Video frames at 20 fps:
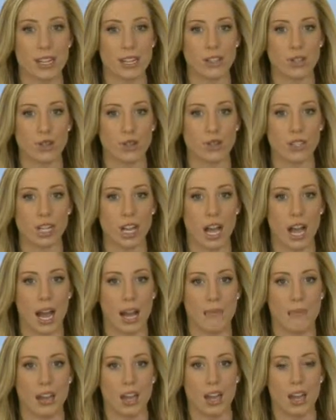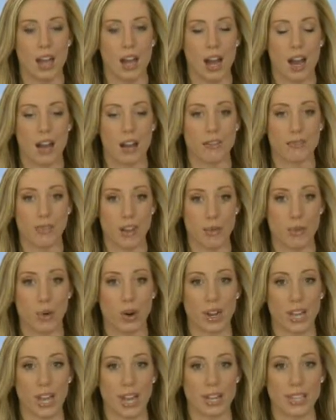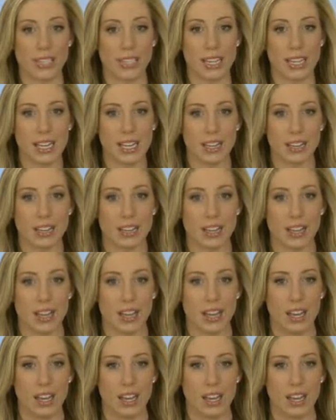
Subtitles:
Eastern Time on February 18th.